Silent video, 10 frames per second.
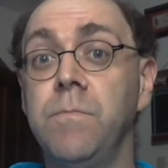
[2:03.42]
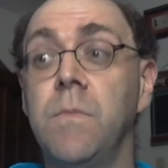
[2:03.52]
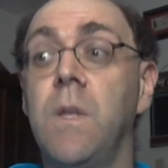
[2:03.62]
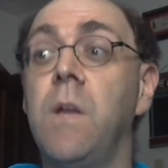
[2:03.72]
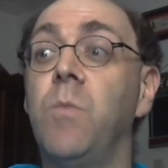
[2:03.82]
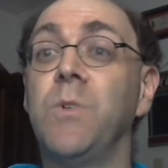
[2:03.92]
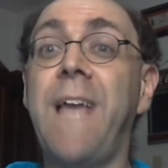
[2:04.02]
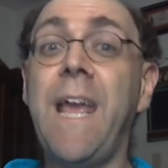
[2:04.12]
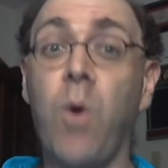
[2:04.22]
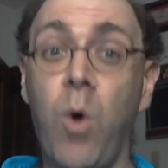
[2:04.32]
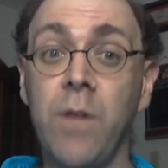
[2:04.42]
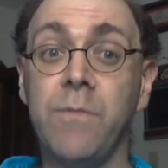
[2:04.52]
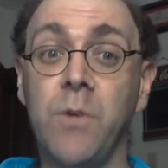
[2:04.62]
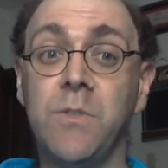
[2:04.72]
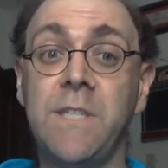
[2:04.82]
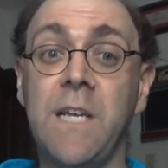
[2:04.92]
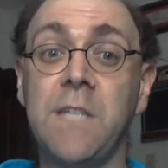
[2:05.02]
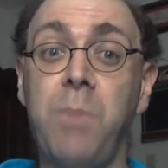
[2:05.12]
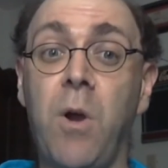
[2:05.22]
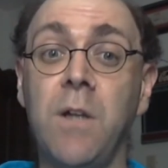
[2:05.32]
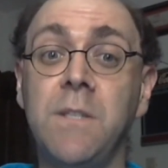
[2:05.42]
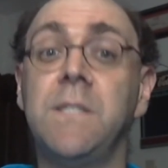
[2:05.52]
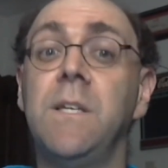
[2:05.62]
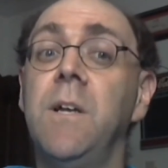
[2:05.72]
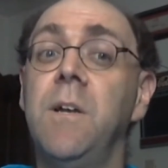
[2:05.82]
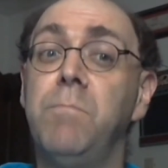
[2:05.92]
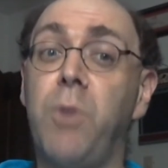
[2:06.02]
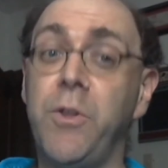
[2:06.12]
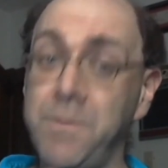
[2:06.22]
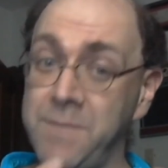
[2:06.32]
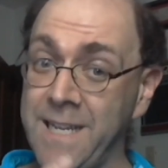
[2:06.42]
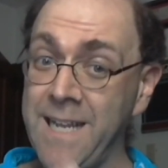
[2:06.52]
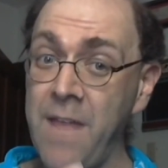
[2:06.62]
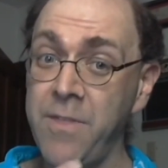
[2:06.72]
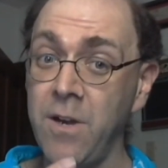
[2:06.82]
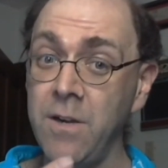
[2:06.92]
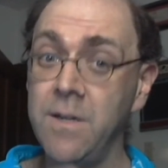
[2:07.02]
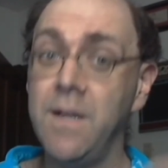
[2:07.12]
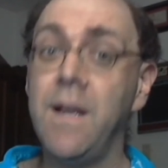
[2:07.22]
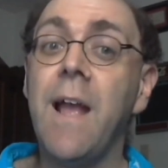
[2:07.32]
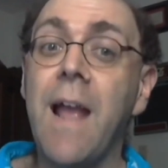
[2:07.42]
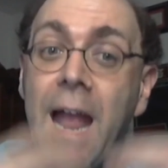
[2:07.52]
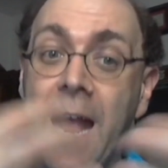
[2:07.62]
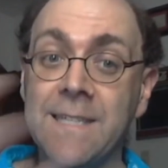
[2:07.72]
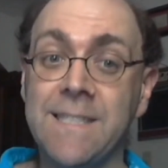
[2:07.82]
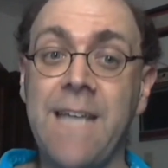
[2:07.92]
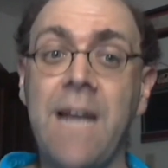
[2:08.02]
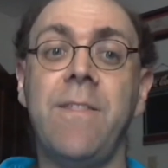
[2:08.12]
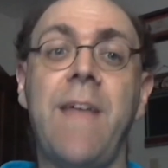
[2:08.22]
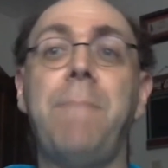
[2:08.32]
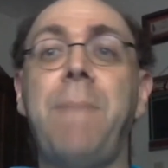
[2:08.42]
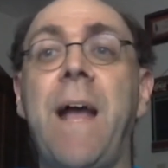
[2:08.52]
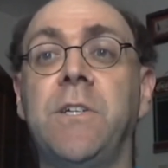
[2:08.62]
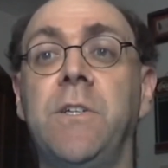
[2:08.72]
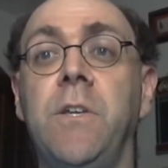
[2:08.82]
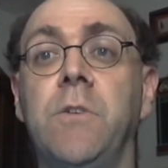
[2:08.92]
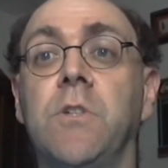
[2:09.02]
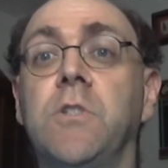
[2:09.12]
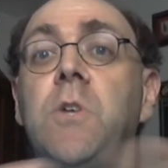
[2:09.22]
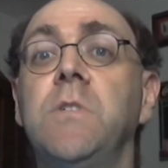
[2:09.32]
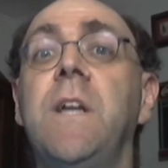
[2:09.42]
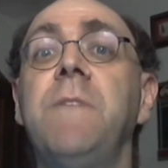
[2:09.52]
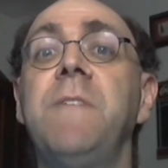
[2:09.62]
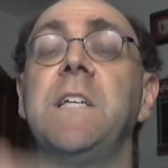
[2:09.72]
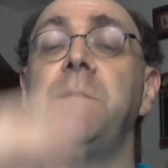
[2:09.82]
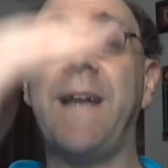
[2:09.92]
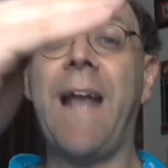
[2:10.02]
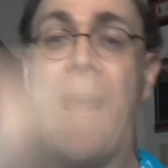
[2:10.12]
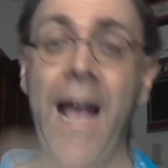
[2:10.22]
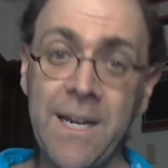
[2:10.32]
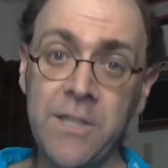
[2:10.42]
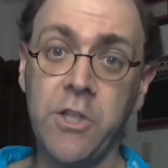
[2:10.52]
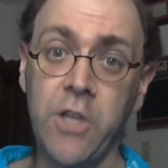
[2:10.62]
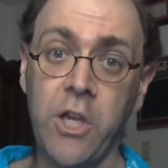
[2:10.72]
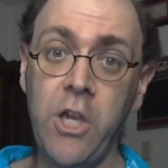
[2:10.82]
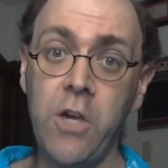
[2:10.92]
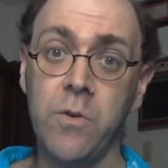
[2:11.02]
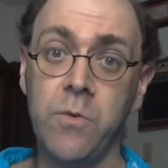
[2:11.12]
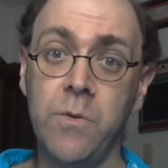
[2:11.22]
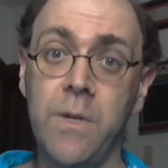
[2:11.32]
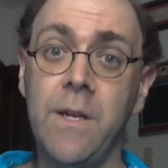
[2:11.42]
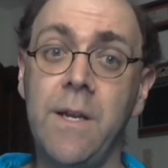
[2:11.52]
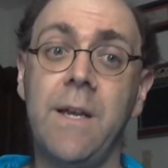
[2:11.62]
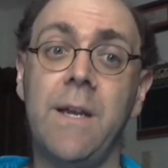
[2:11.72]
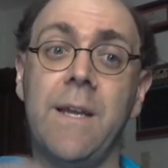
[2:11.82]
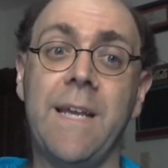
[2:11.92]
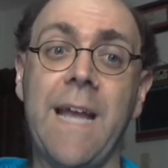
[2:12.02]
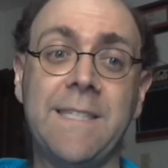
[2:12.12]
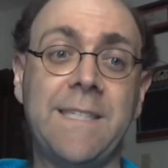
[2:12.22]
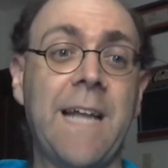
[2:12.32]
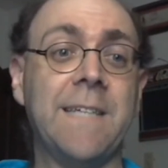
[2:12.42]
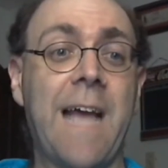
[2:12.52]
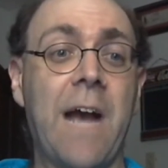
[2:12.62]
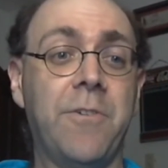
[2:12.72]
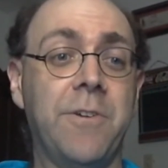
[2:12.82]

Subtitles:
We'll take all of those 6 parts, put them together, and send that back to the user. So stuff that has been added to the queue gets sent out.